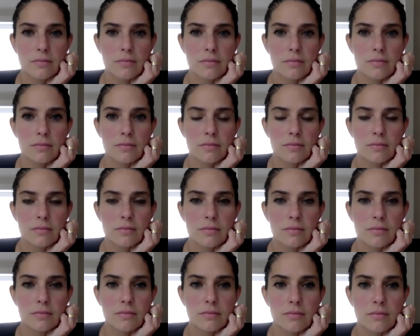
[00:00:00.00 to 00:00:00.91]

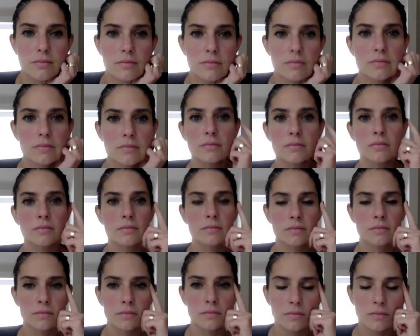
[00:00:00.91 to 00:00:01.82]

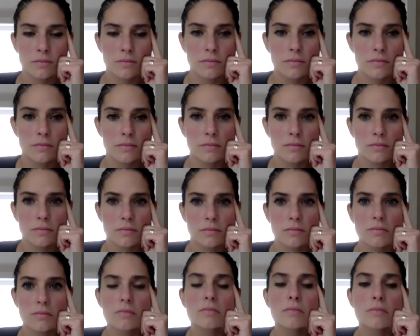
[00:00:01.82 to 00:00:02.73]

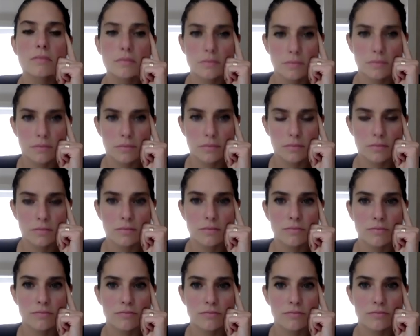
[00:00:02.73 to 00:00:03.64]

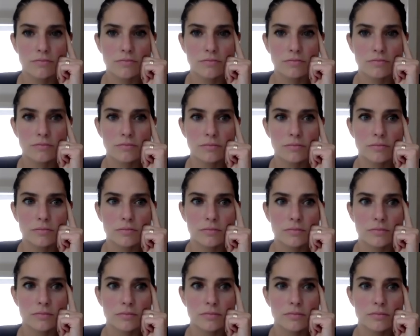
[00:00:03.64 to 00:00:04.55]

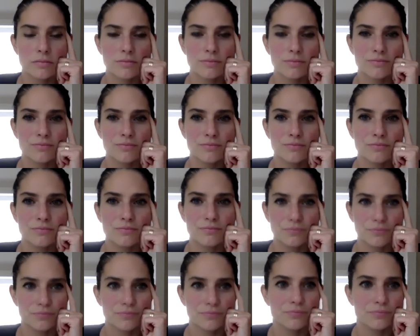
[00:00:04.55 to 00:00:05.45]

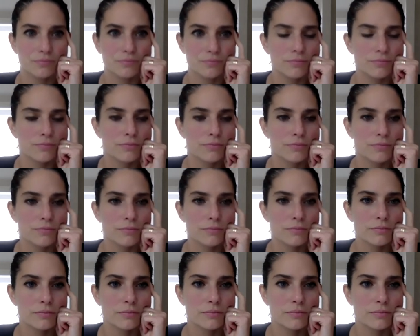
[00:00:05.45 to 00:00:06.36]

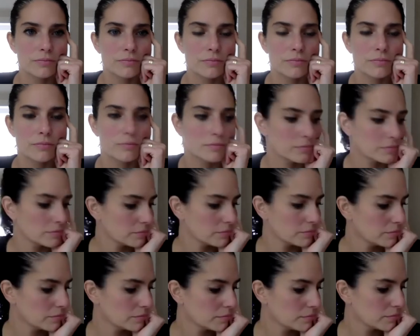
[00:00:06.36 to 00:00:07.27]

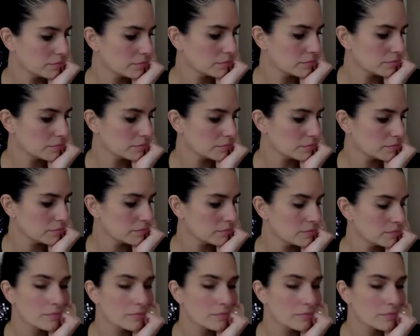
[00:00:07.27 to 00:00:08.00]
(not speaking)